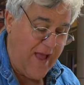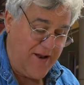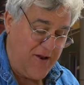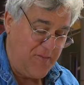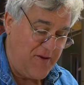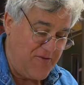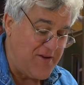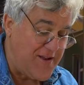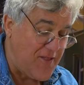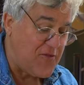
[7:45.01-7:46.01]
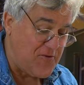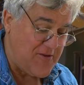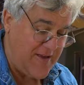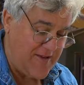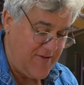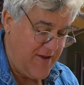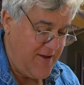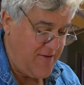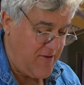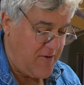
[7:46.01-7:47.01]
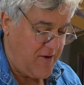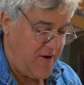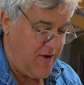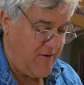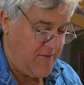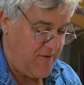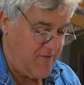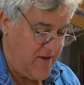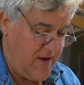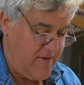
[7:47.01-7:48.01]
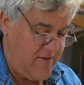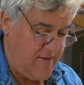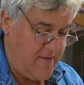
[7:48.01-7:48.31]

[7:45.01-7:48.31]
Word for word: had to be a real enthusiast to own a car in those days.